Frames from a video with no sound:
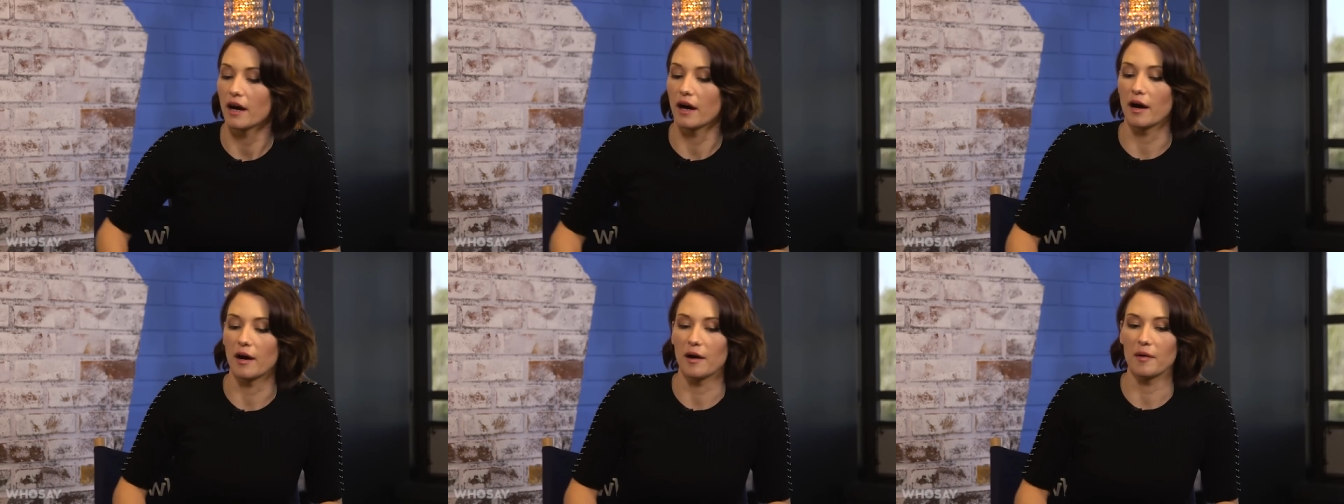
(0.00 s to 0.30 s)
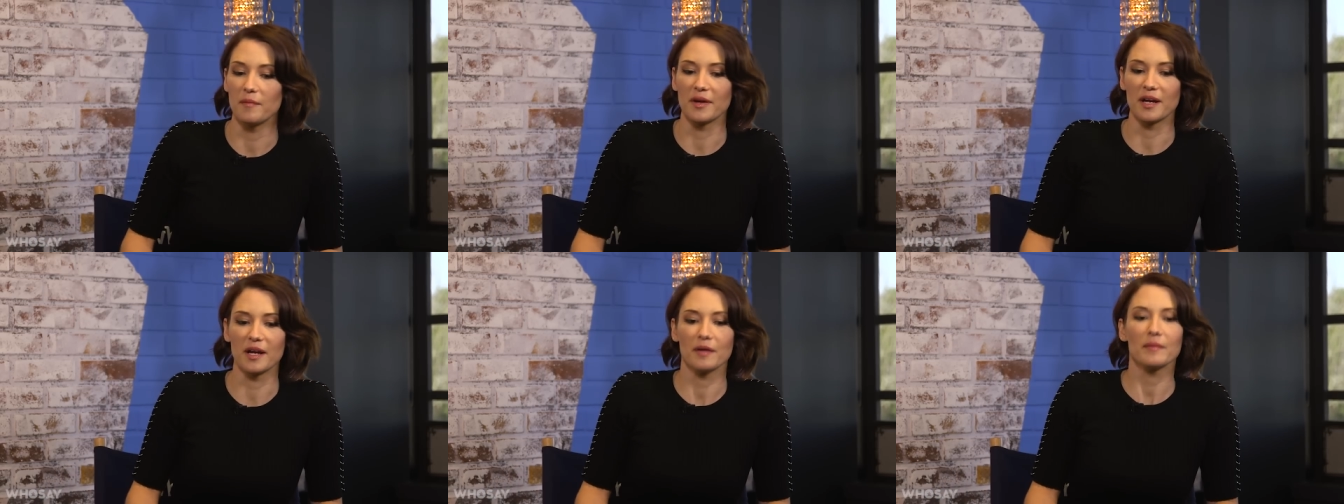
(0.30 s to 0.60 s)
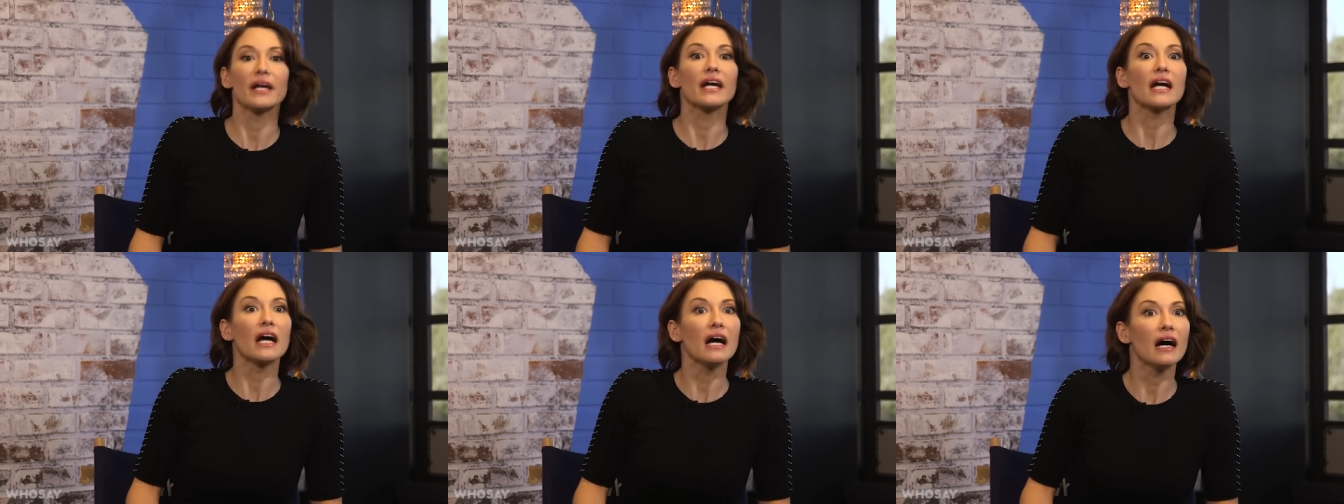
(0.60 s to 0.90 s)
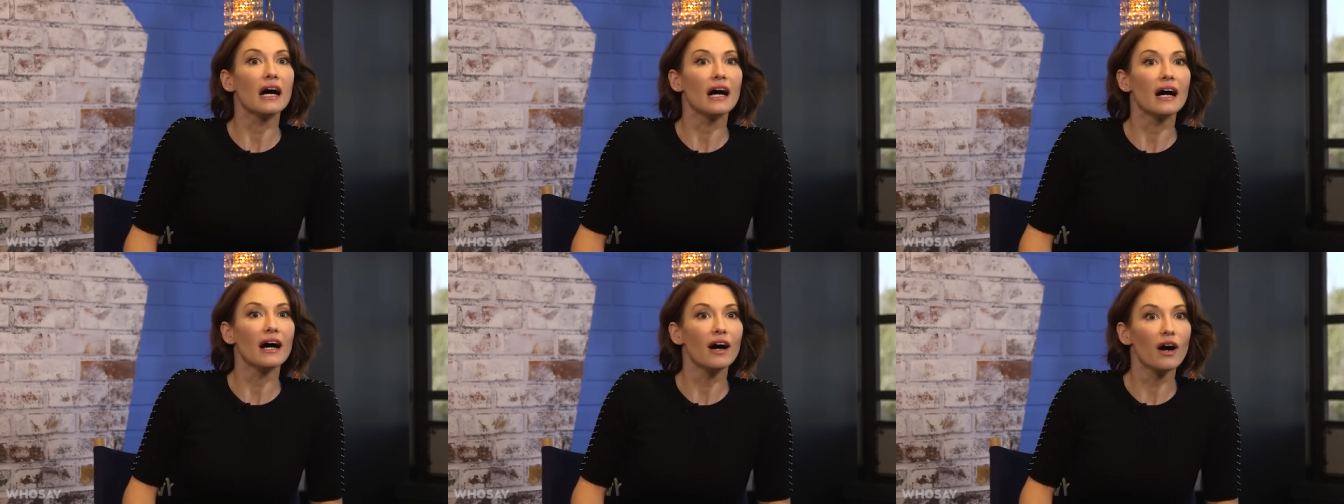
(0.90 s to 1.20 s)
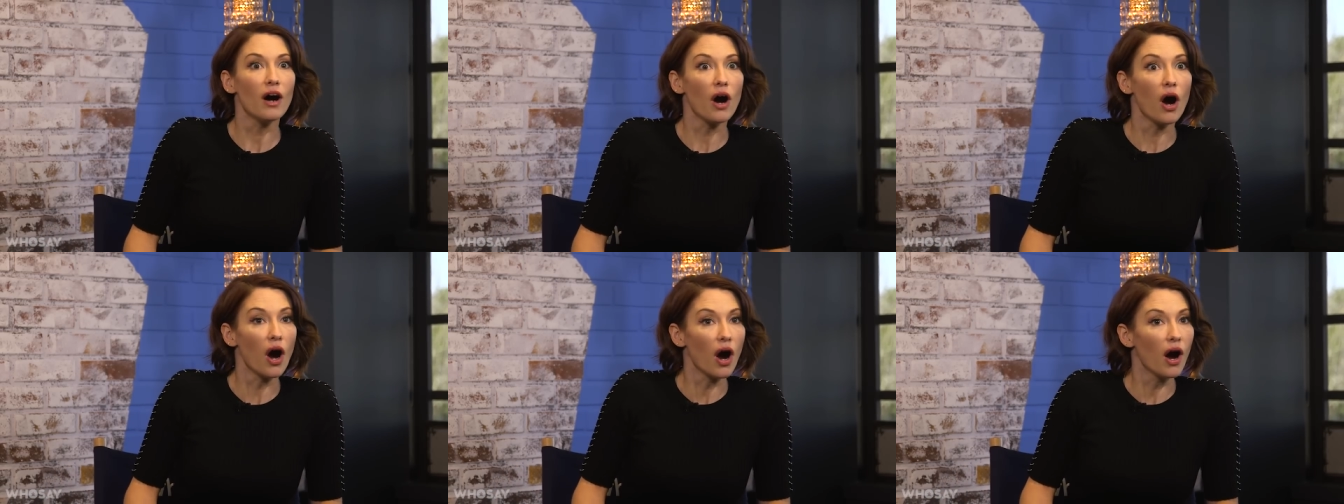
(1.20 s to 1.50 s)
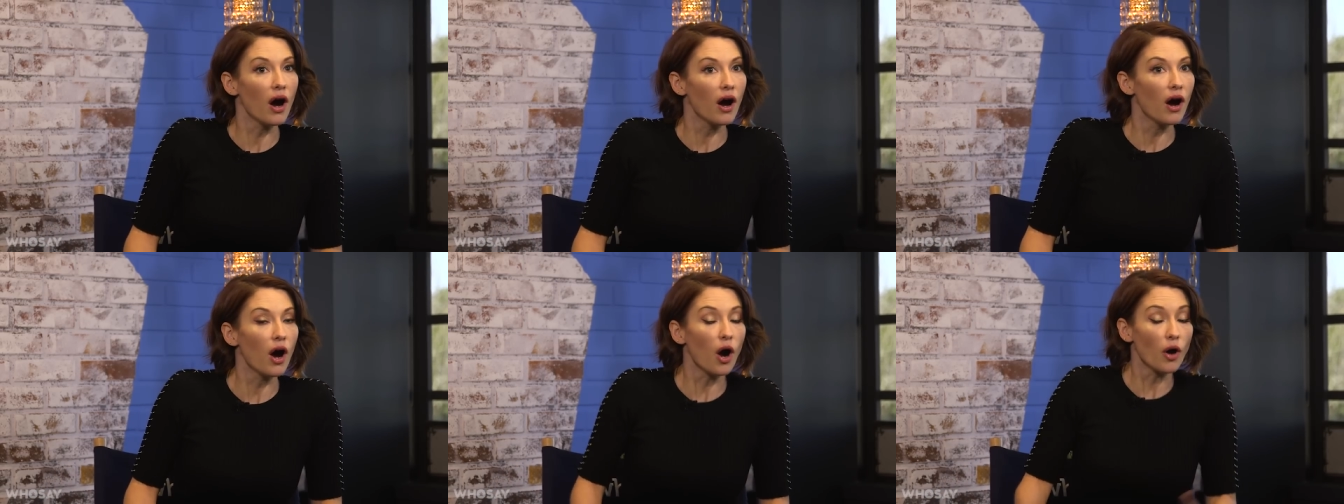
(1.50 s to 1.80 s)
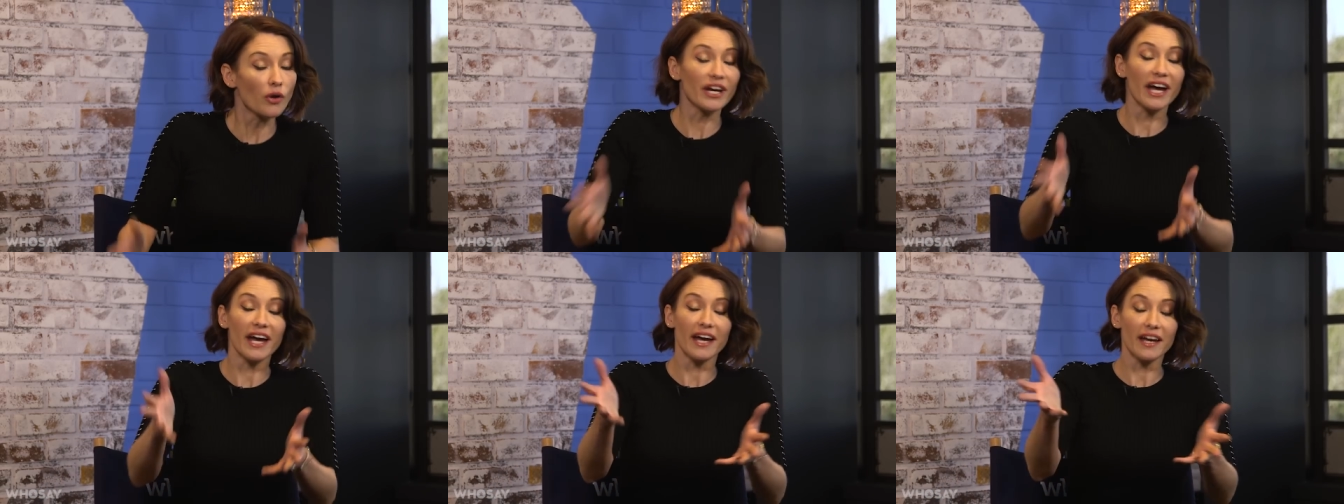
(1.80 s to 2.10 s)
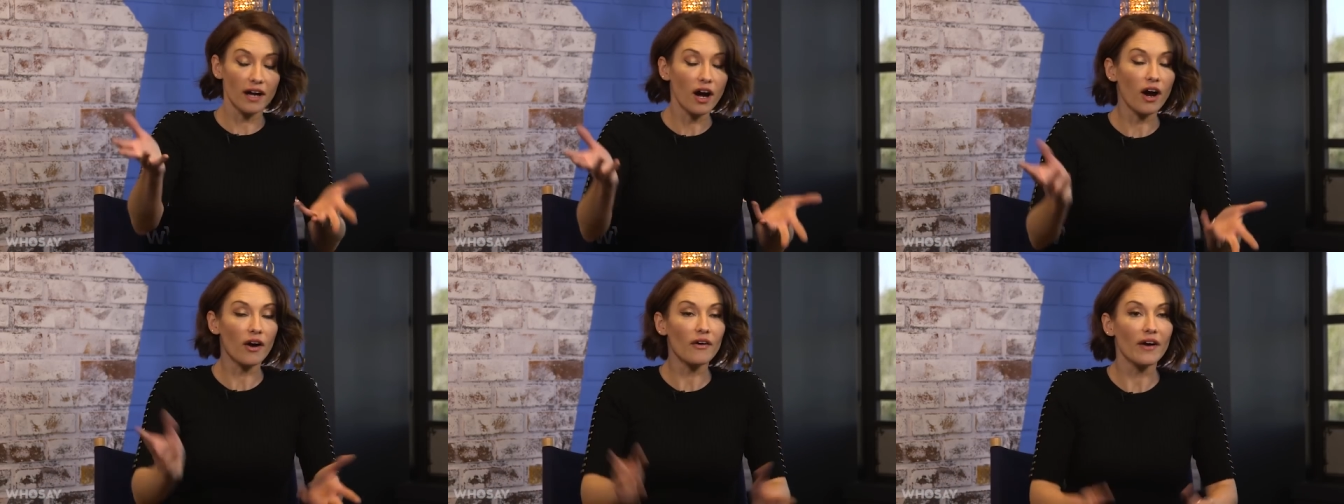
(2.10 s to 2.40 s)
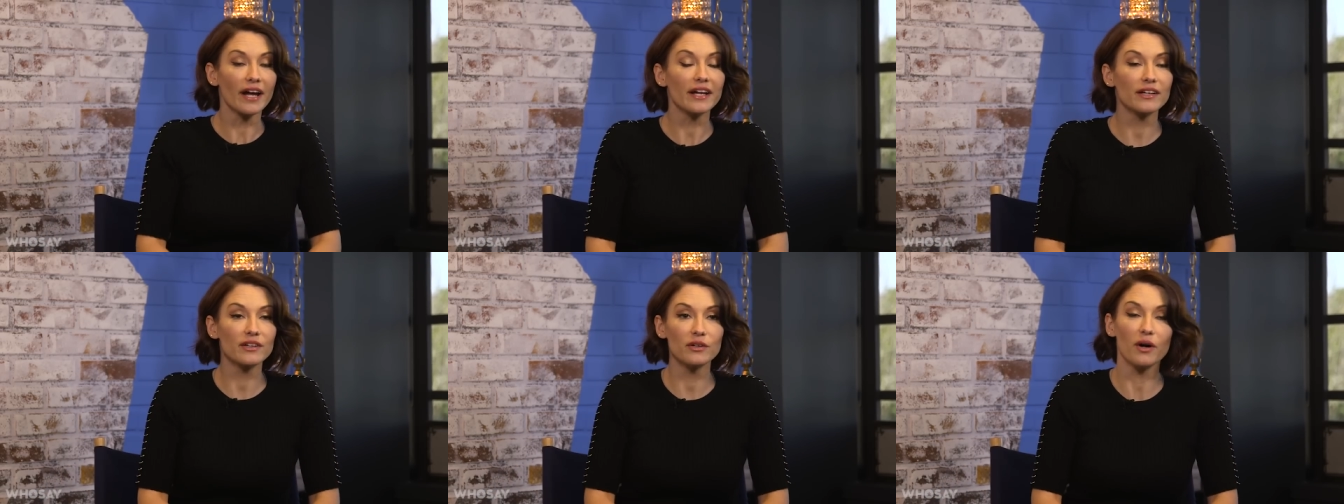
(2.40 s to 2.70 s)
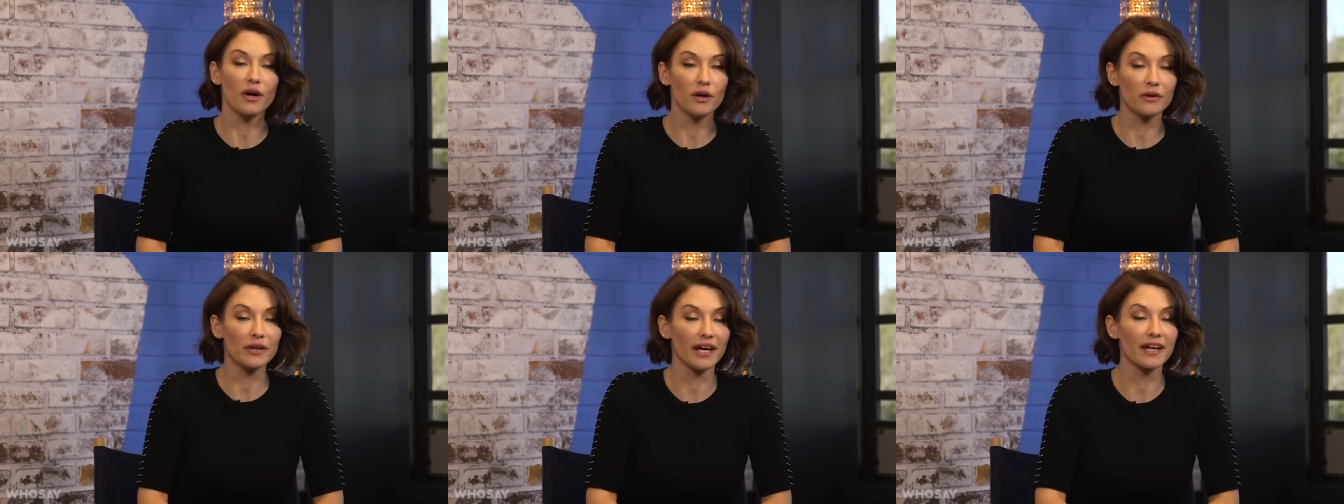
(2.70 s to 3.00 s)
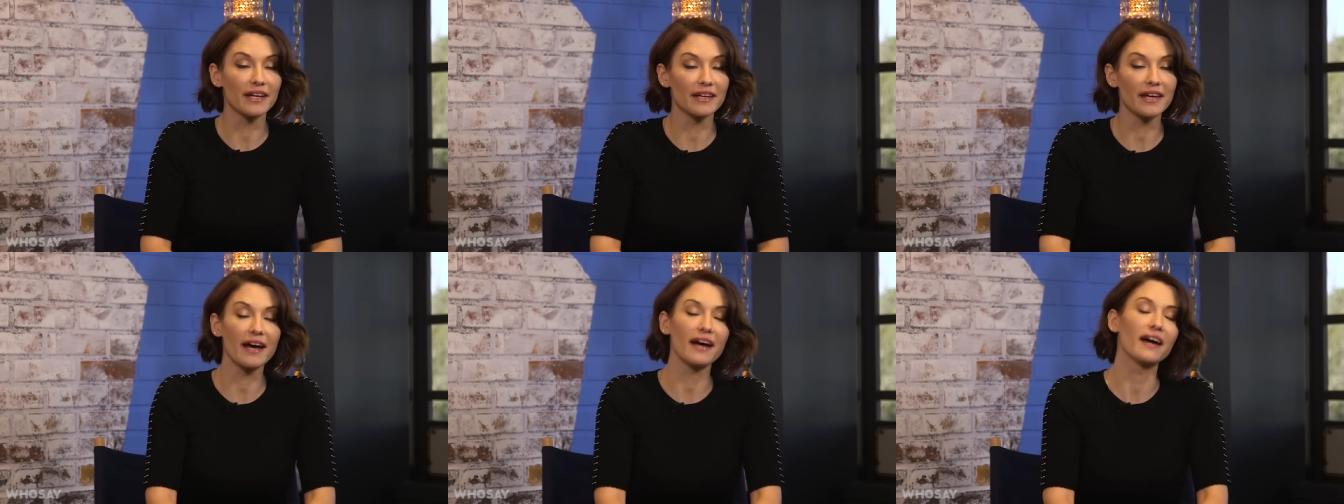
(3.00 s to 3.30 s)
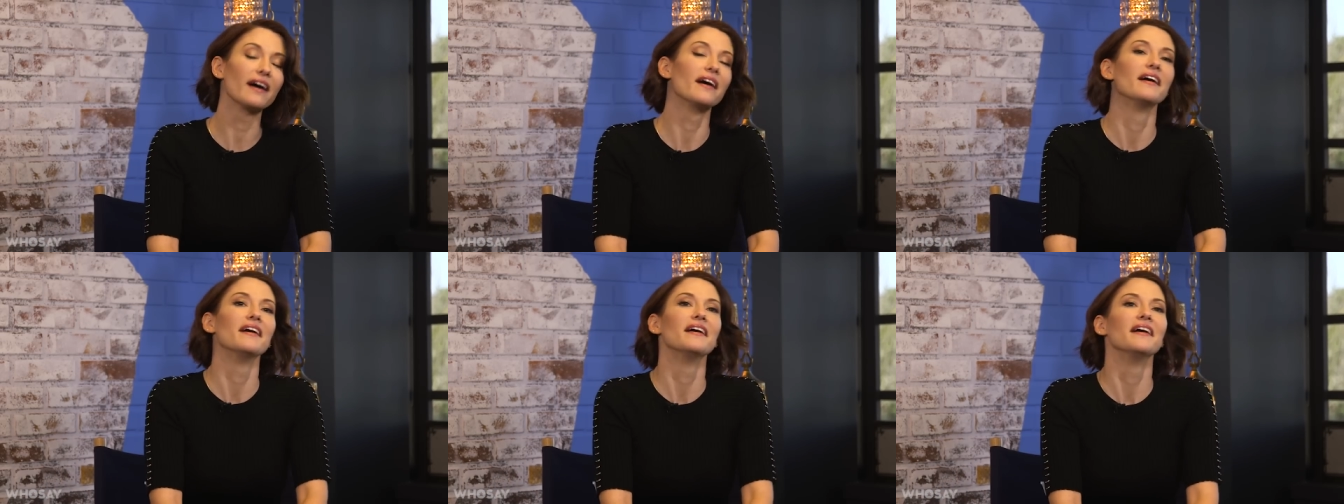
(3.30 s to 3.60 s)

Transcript: Um, and I'm like, okay, all right, cool, okay, yeah.